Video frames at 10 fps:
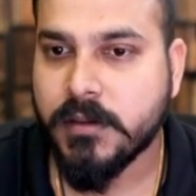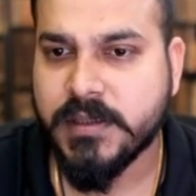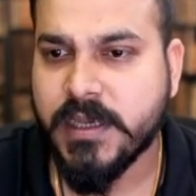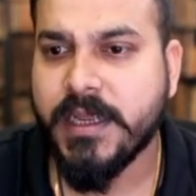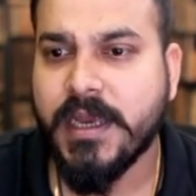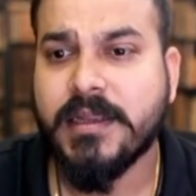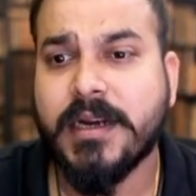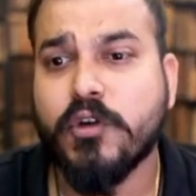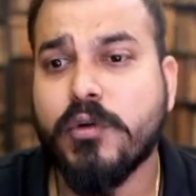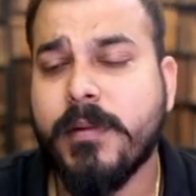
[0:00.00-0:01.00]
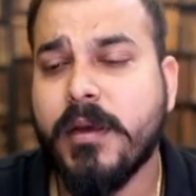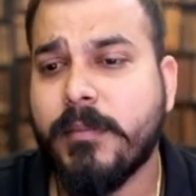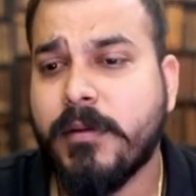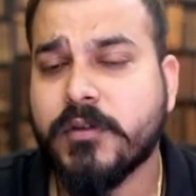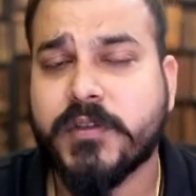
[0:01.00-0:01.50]
this area that you will be
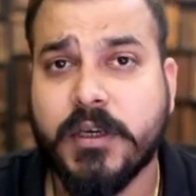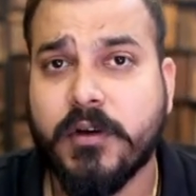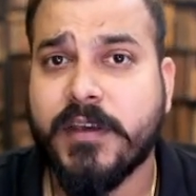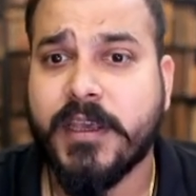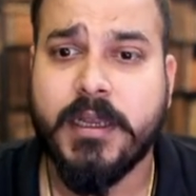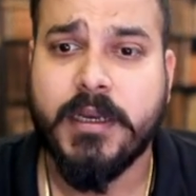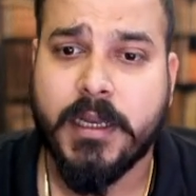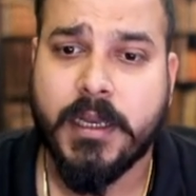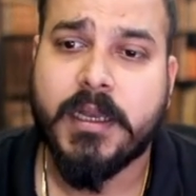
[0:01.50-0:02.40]
able to see over here.